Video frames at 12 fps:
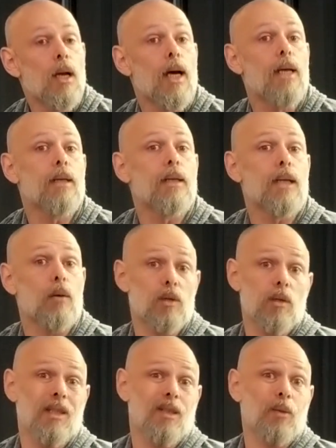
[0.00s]
And that was
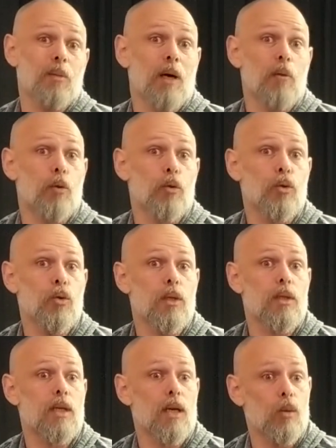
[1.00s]
a little bit my point too,
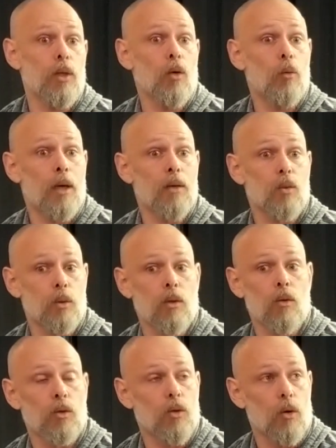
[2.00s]
is can we go back to
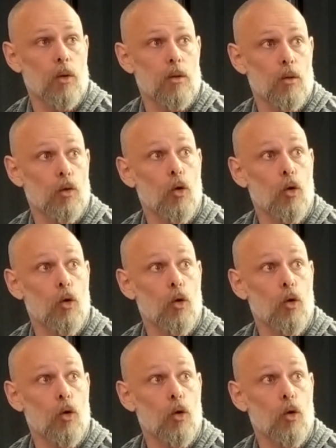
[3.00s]
internal torque, external